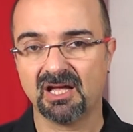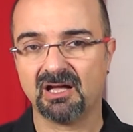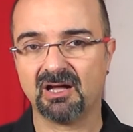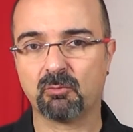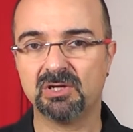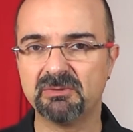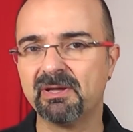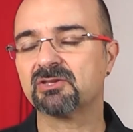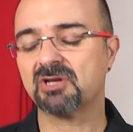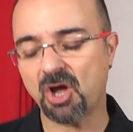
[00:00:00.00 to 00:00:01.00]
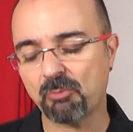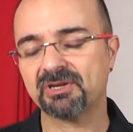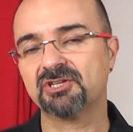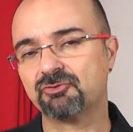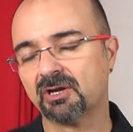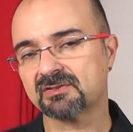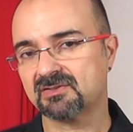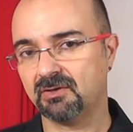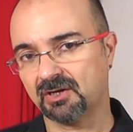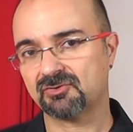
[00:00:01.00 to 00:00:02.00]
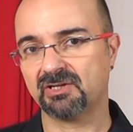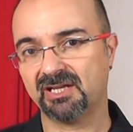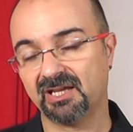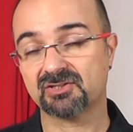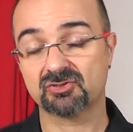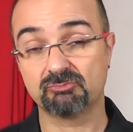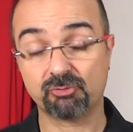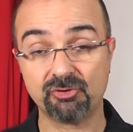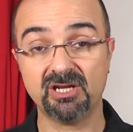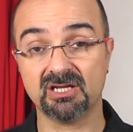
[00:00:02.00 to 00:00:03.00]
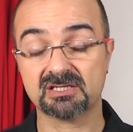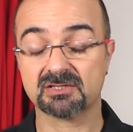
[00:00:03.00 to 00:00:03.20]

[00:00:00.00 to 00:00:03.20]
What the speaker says: will depend on how many dragons you actually get to breed.